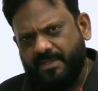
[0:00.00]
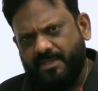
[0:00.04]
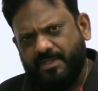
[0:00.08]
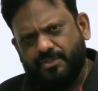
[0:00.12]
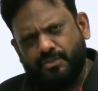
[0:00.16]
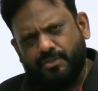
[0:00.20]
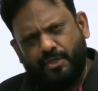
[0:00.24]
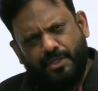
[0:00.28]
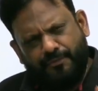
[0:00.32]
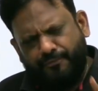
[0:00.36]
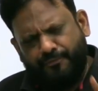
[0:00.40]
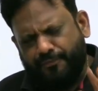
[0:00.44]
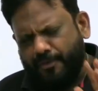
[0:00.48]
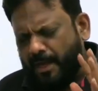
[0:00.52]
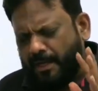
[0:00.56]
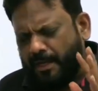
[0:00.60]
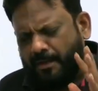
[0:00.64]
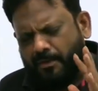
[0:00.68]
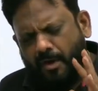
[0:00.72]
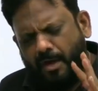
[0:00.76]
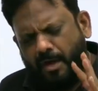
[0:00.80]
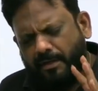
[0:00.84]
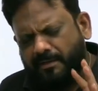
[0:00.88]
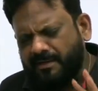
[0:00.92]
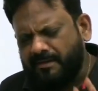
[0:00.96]
So if you
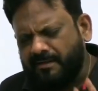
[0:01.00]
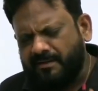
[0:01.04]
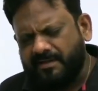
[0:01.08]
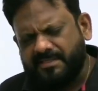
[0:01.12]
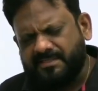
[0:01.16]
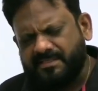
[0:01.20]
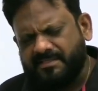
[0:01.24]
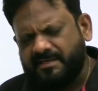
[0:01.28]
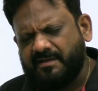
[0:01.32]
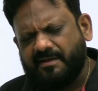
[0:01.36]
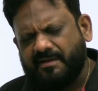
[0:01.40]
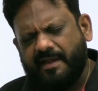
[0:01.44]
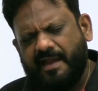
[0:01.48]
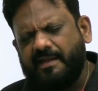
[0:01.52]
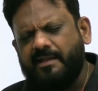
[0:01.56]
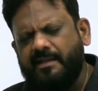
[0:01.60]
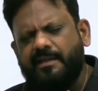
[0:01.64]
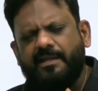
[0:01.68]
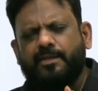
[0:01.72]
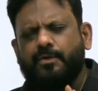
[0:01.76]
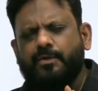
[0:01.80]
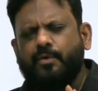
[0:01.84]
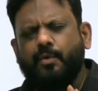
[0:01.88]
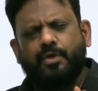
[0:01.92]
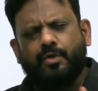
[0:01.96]
are not interested,
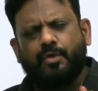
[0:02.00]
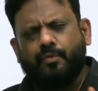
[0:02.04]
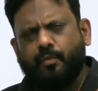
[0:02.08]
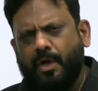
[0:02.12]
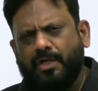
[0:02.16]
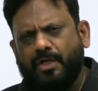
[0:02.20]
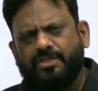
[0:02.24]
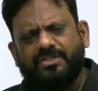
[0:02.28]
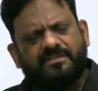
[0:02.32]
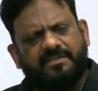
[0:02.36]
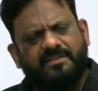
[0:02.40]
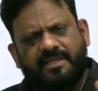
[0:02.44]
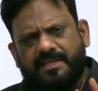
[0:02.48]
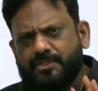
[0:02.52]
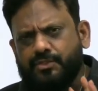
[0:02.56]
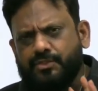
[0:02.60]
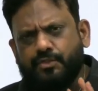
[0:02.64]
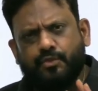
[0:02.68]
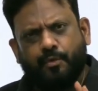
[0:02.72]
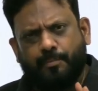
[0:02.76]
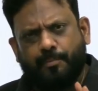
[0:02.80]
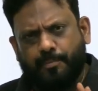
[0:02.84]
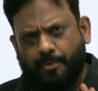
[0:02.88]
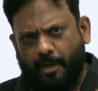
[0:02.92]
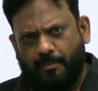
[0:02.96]
kindly don't watch. There is
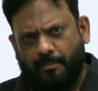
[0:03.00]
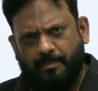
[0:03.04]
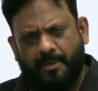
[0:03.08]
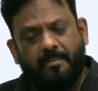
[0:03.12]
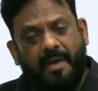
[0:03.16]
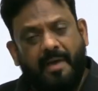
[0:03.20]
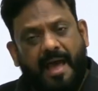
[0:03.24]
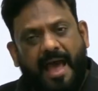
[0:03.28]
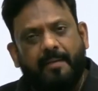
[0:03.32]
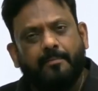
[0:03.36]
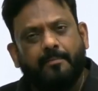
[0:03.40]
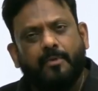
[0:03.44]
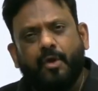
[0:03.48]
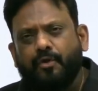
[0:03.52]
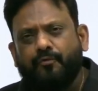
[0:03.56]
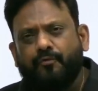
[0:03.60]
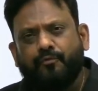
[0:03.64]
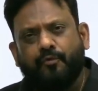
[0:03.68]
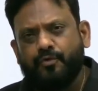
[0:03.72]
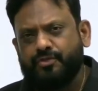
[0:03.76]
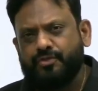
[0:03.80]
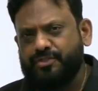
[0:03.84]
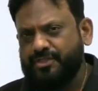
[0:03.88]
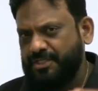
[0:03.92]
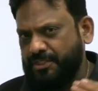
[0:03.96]
no problem. I'm not
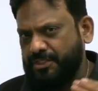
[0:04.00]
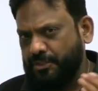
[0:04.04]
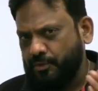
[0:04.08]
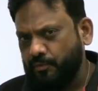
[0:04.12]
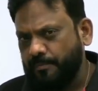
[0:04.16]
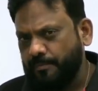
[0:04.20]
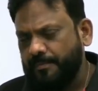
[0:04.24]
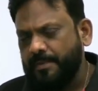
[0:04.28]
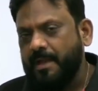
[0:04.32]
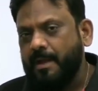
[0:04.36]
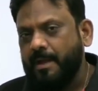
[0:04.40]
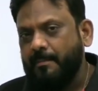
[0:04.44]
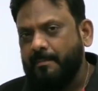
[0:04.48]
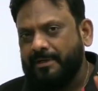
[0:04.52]
forcing you.